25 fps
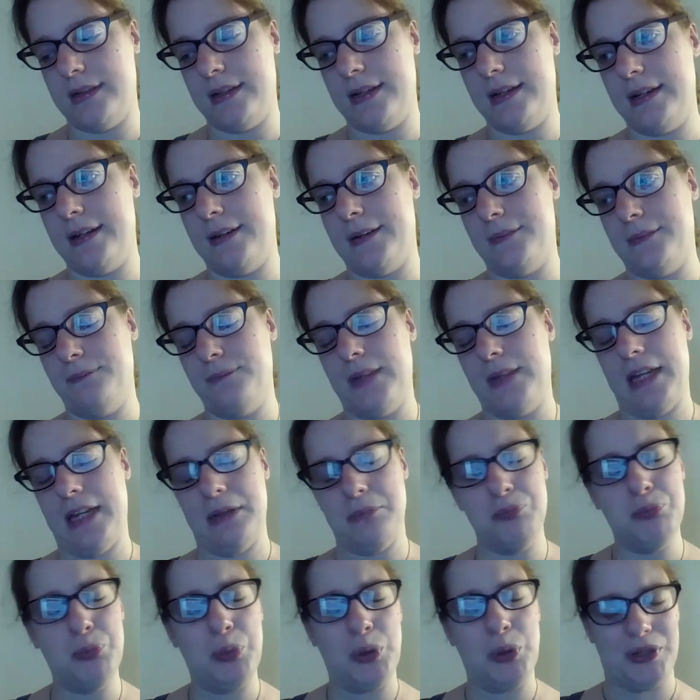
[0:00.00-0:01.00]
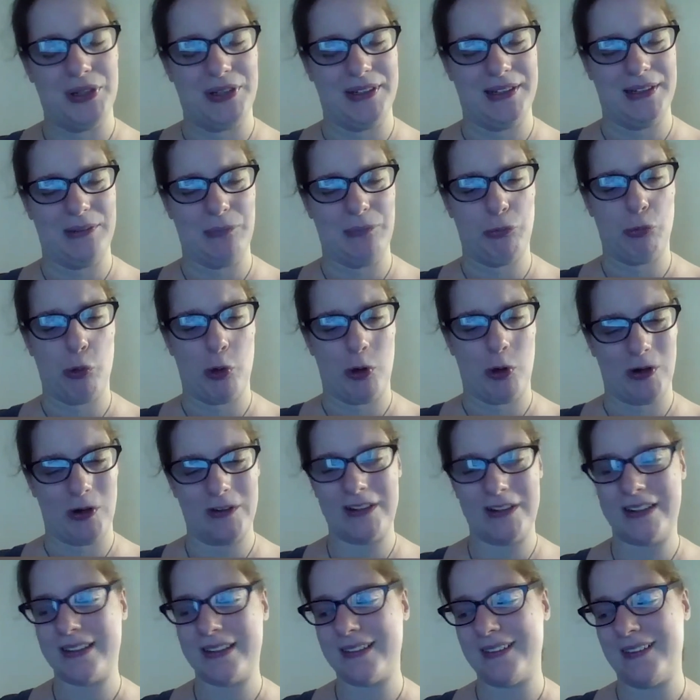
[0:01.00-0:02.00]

um, input and work